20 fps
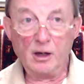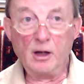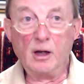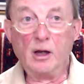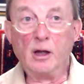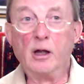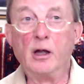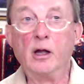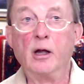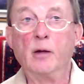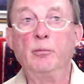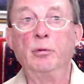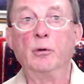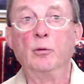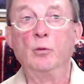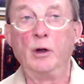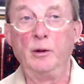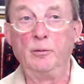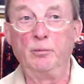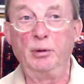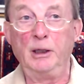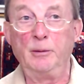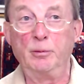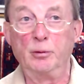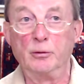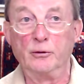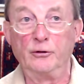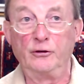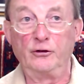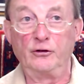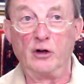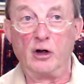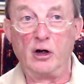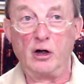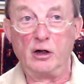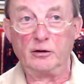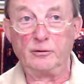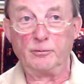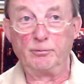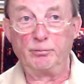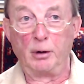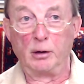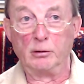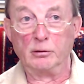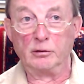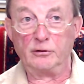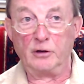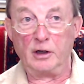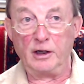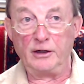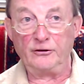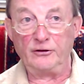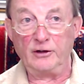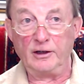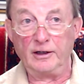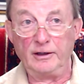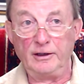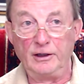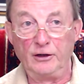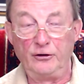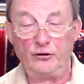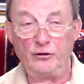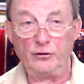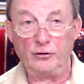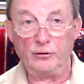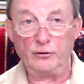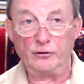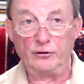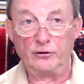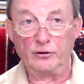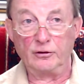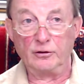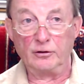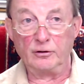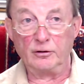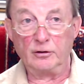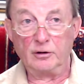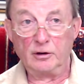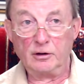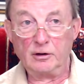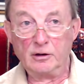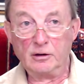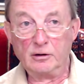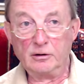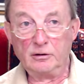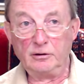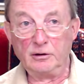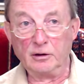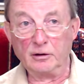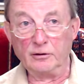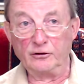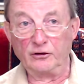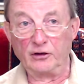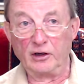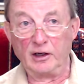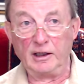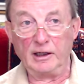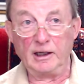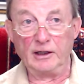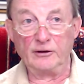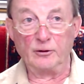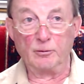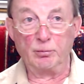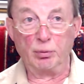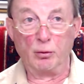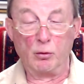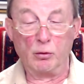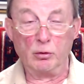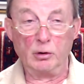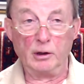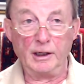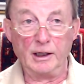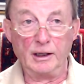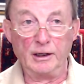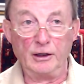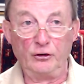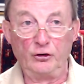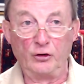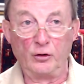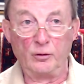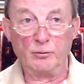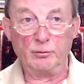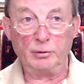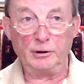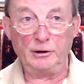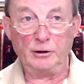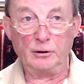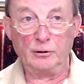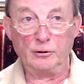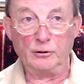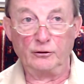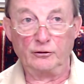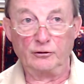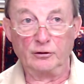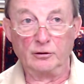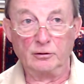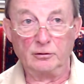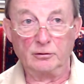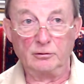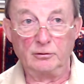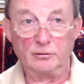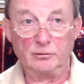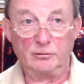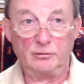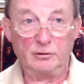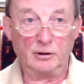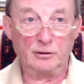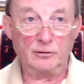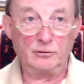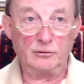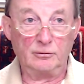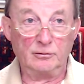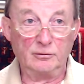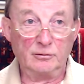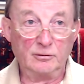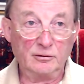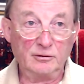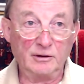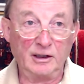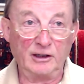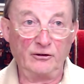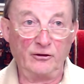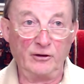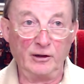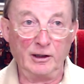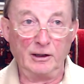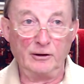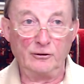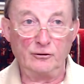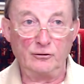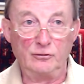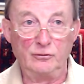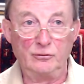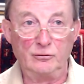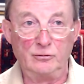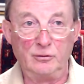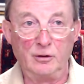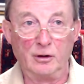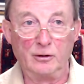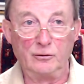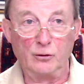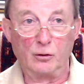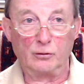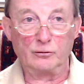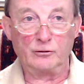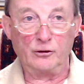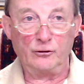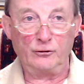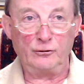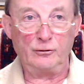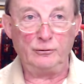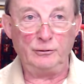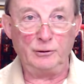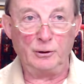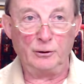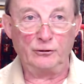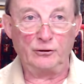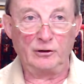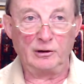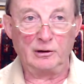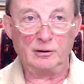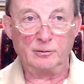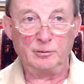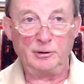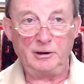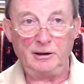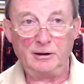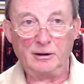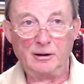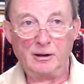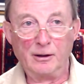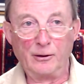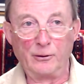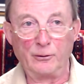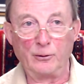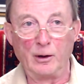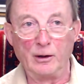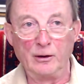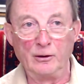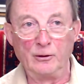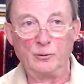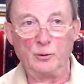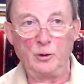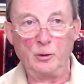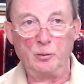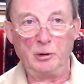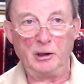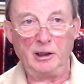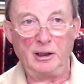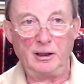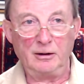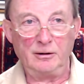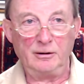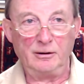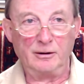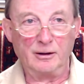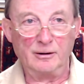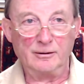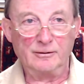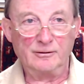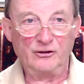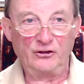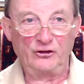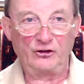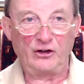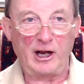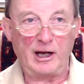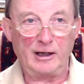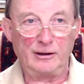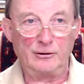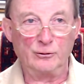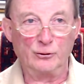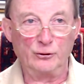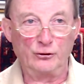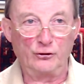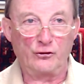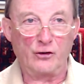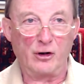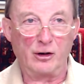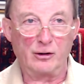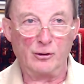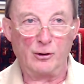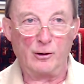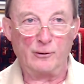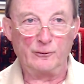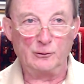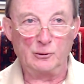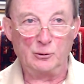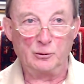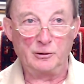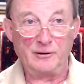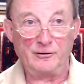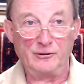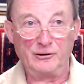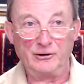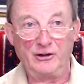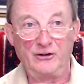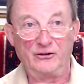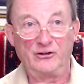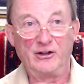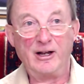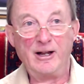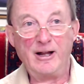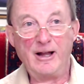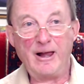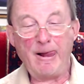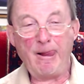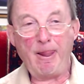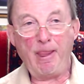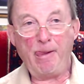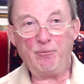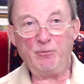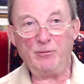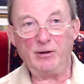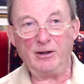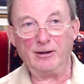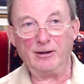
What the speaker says: But when people start polarising the issues and saying it's appalling and it shouldn't be used, and next thing is doctors who use it will be threatened with being sacked or struck off or whatever it is, it